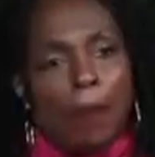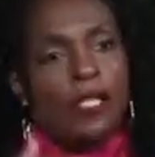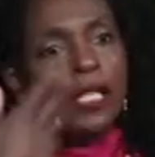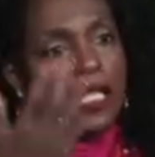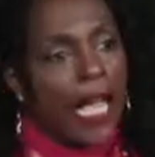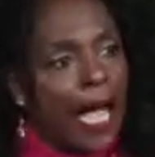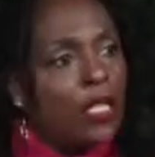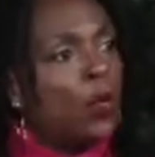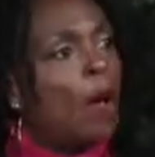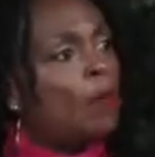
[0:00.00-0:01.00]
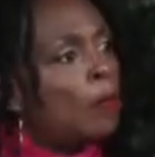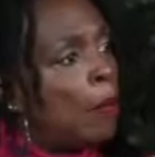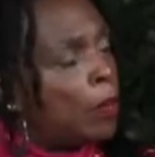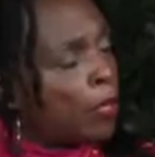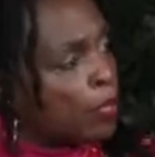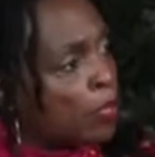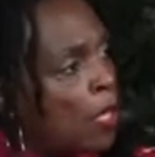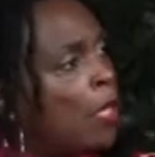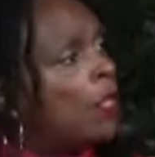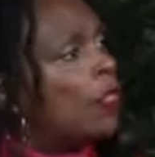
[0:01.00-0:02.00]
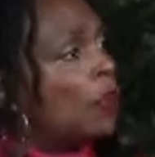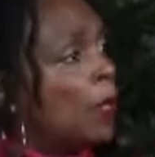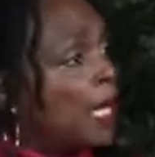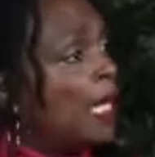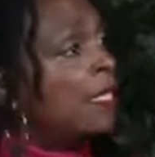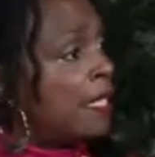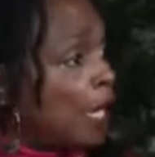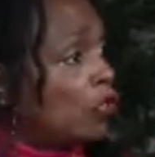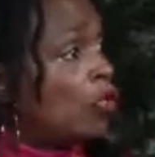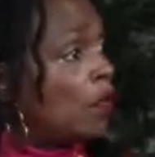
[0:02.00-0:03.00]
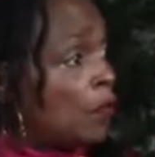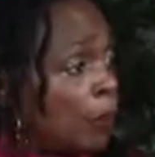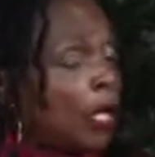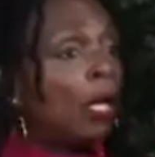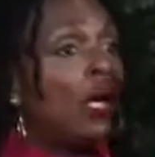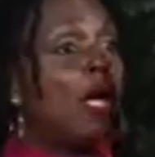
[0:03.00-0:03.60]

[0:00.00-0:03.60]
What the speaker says: Just to catch you up, remember there's 3 sections of the book: